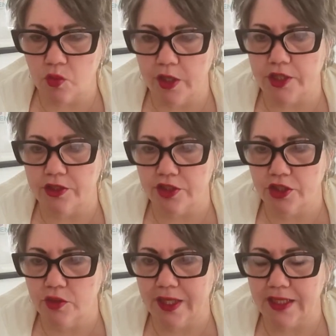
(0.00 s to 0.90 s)
what you're
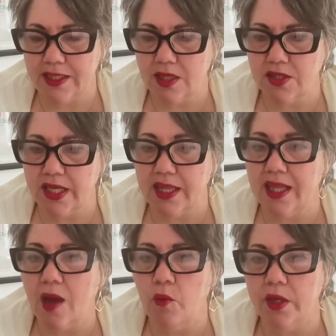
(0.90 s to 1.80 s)
doing. Sounds like
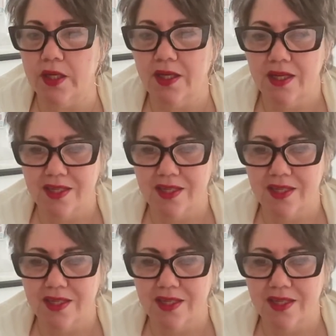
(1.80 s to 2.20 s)
that would